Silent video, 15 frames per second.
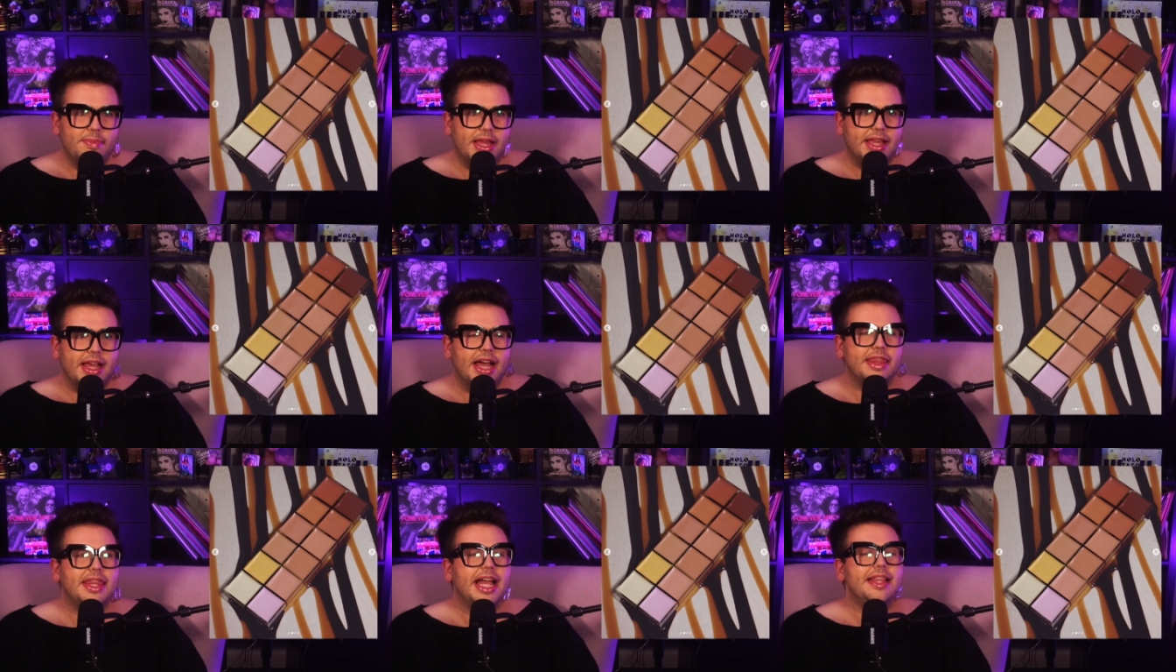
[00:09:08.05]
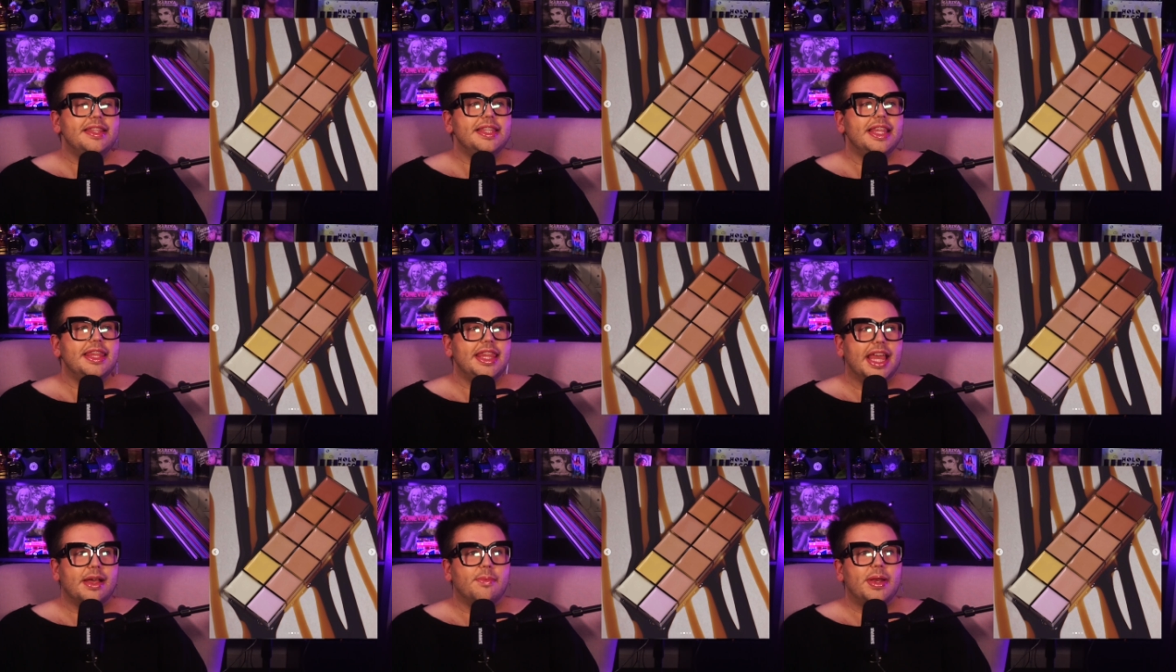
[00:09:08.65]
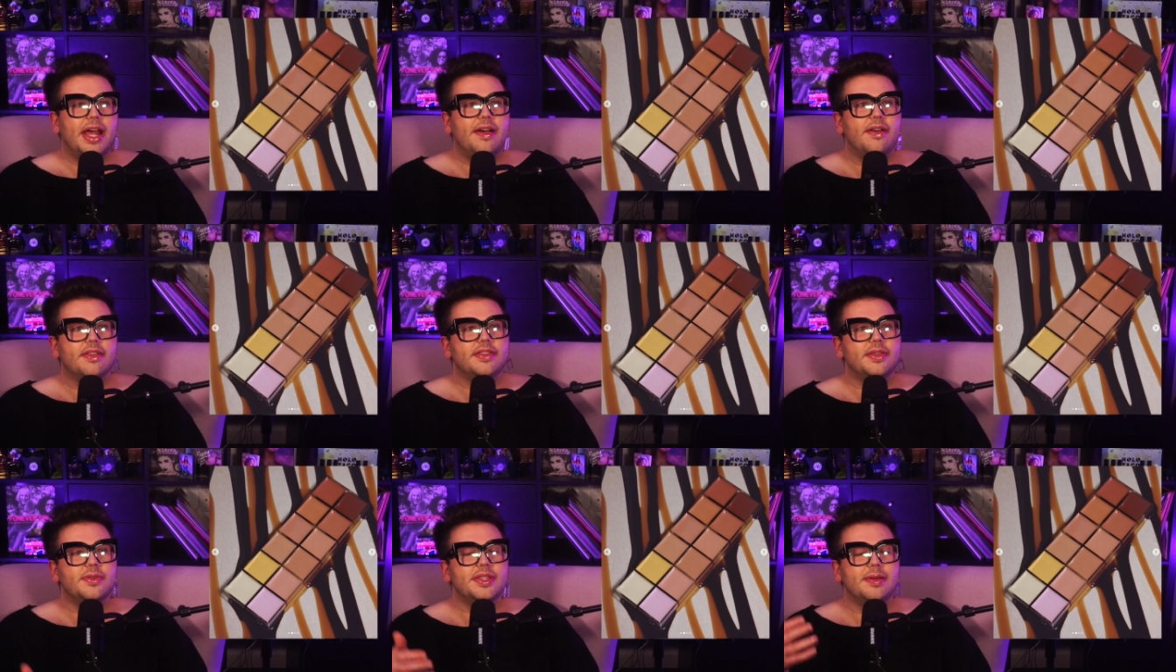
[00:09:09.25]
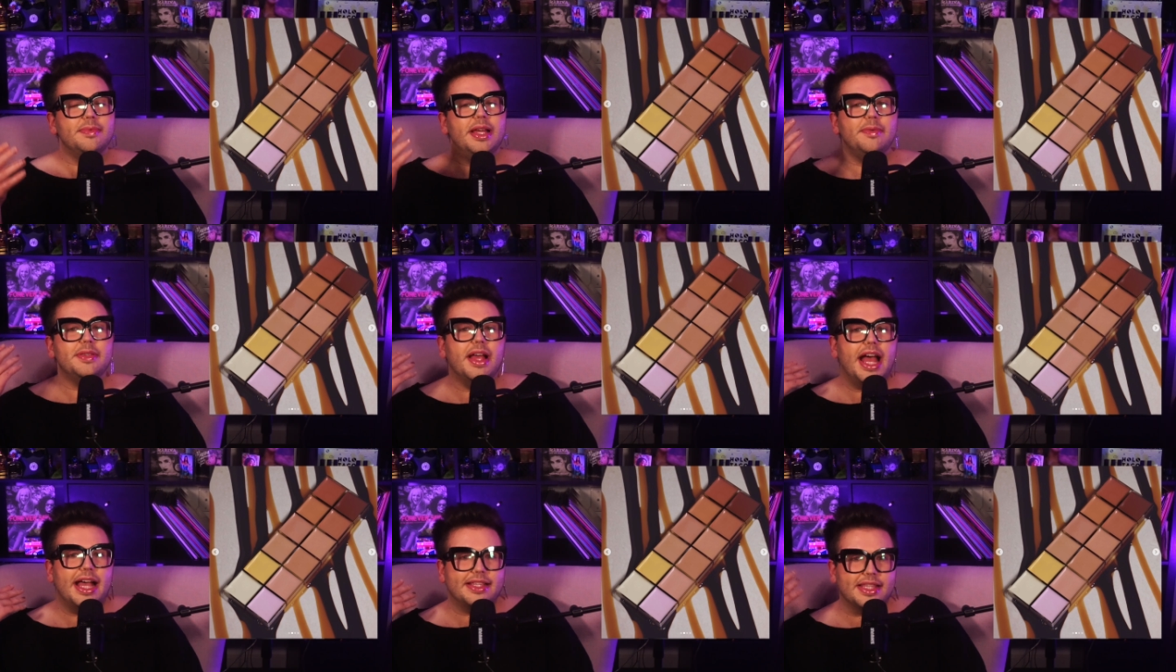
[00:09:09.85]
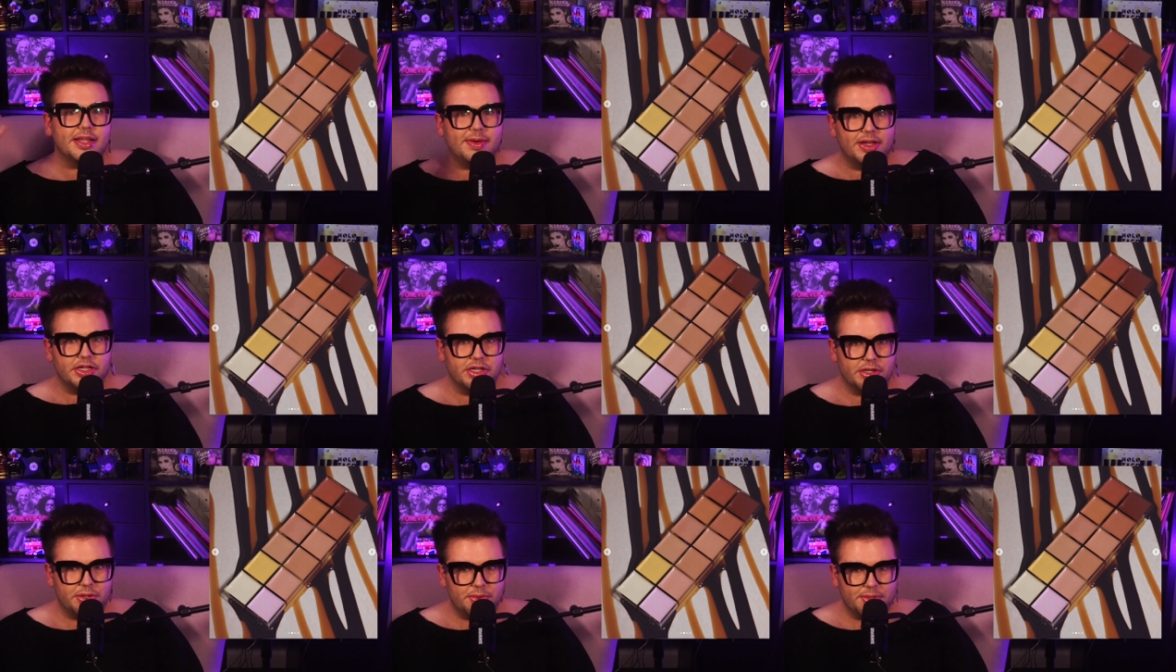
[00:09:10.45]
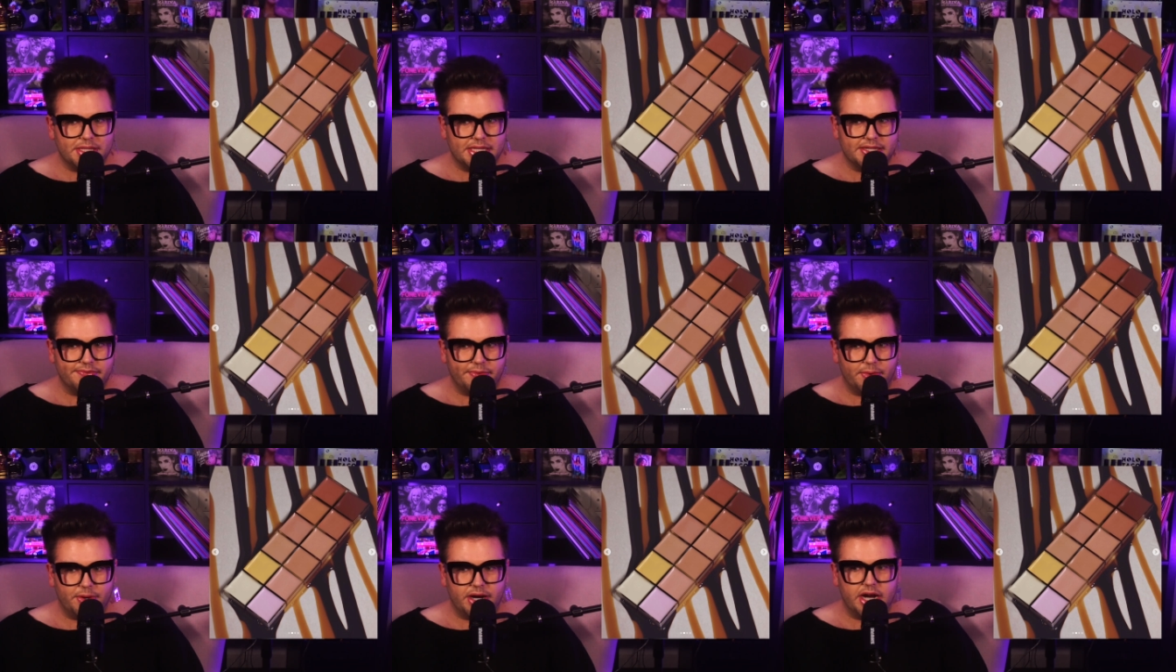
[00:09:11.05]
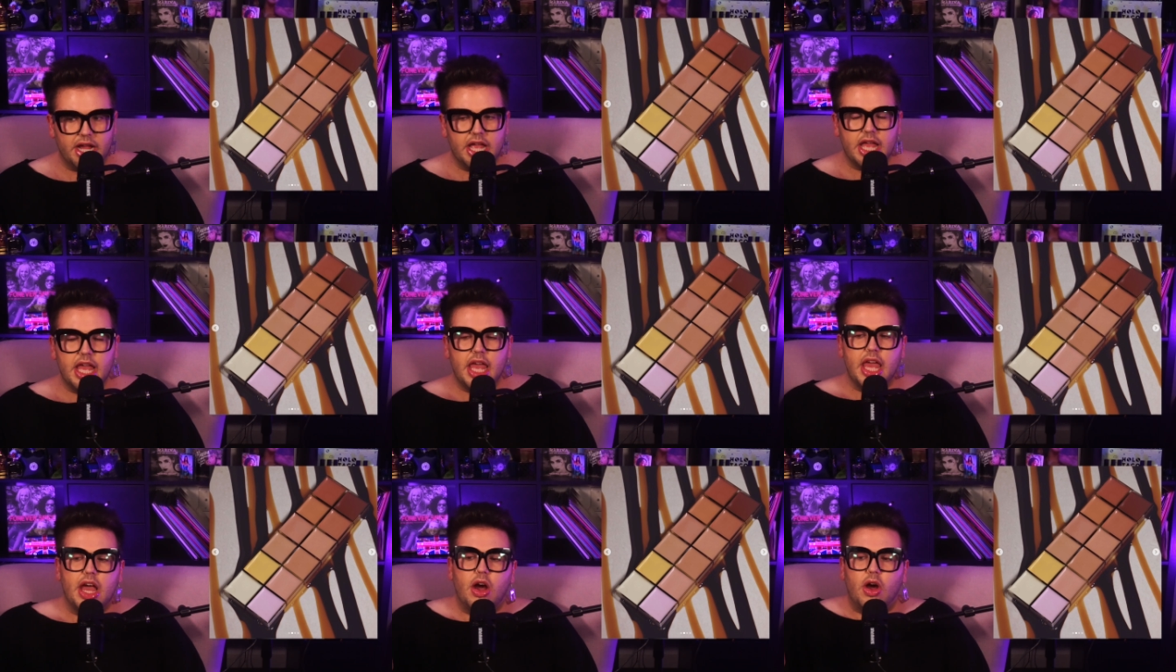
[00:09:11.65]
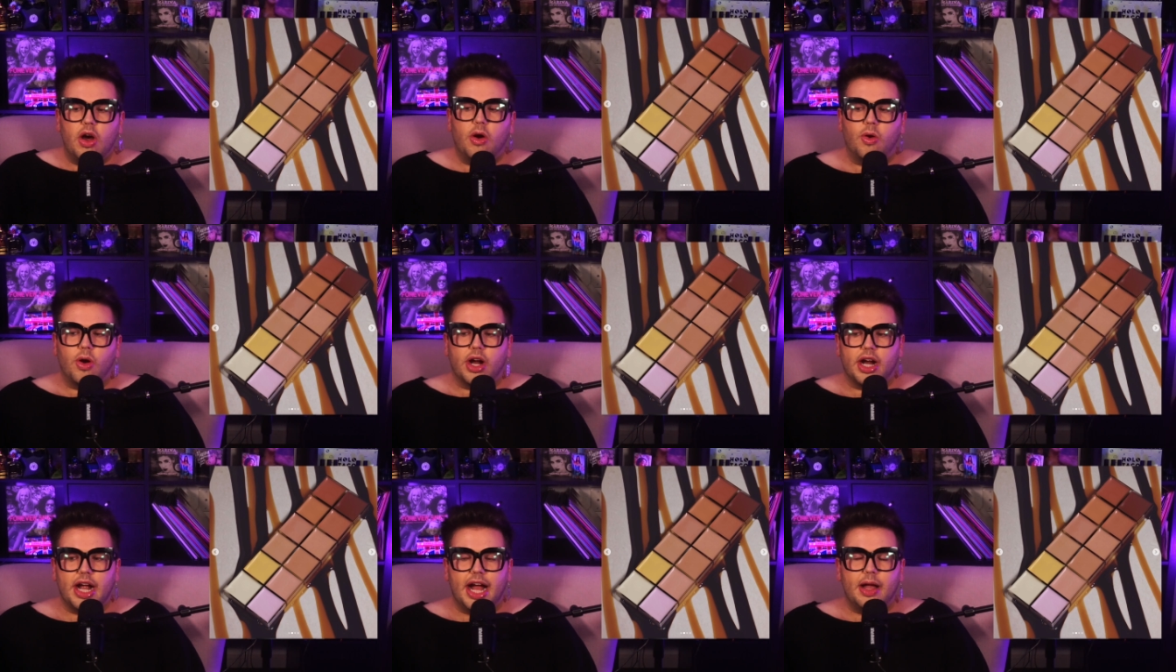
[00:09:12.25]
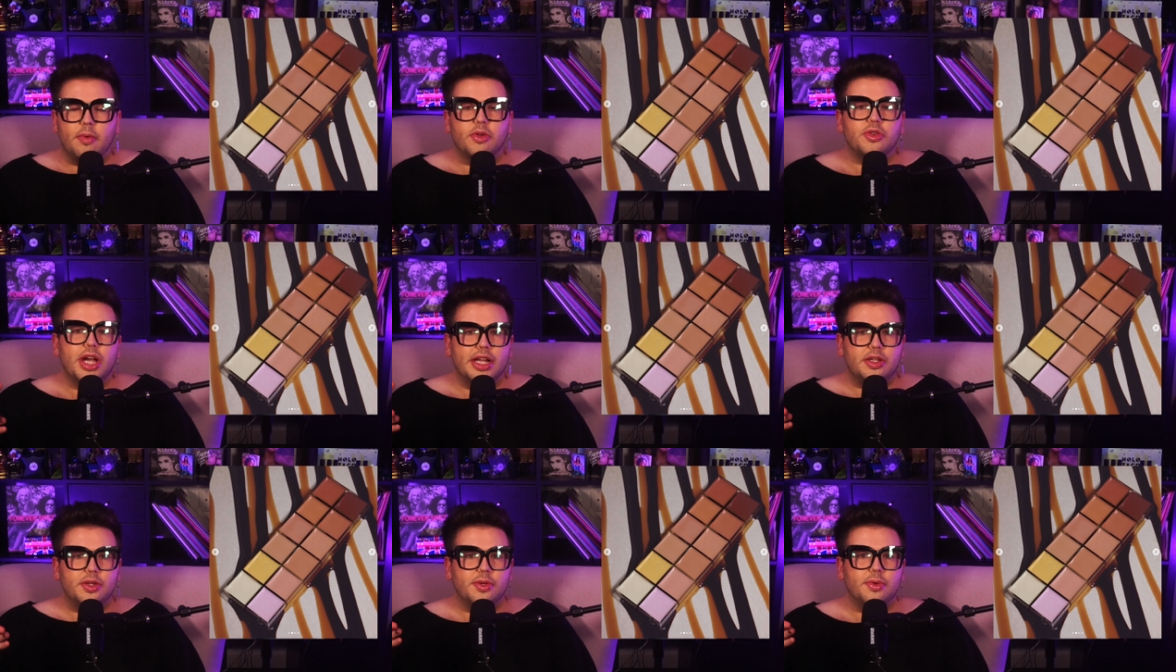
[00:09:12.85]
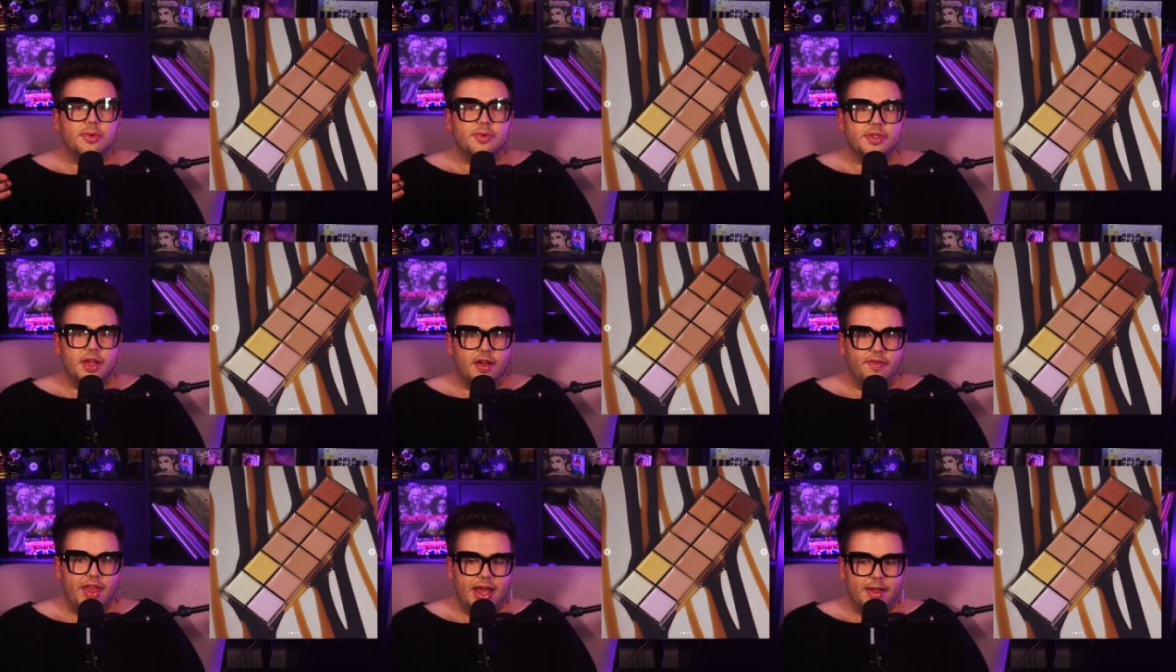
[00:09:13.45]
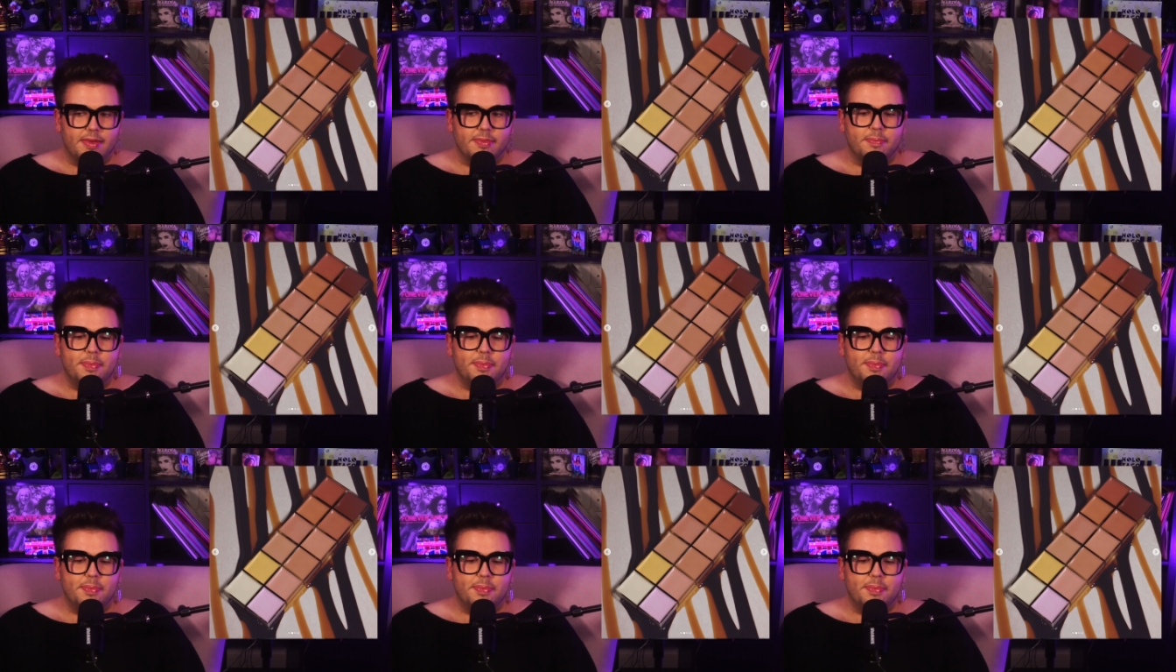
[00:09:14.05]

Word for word: Like that's the thing. When I, so sometimes I'll ask the question who is this for or I will try to solve that.